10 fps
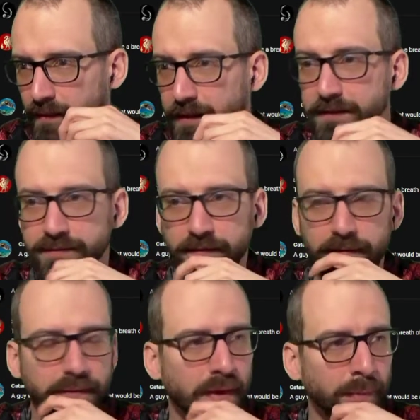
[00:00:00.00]
Look at this.
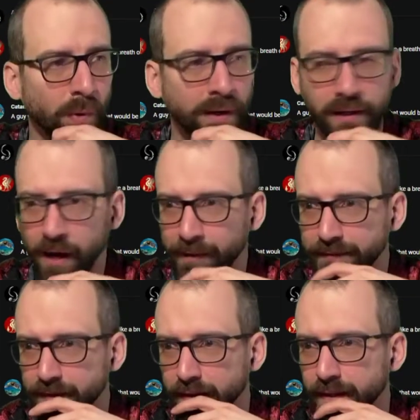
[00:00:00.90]
Number one
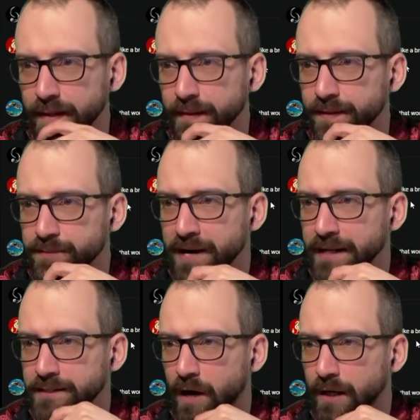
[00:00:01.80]
comment. This
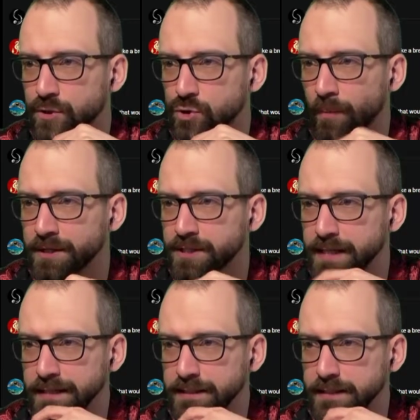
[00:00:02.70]
man talks so much
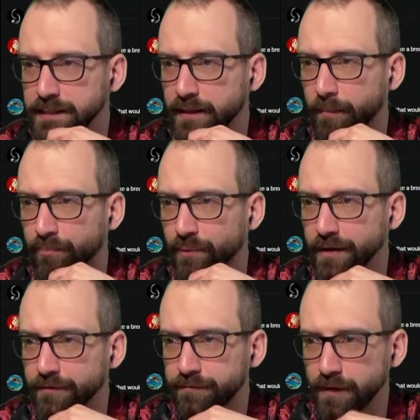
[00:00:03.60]
sense, it's like a
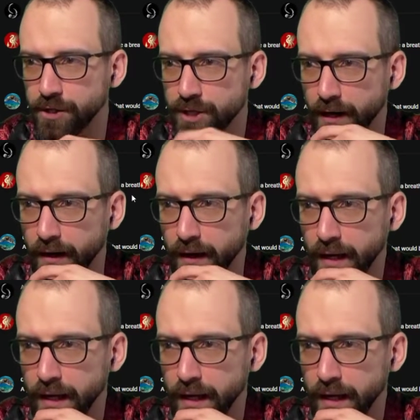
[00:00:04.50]
breath of fresh air.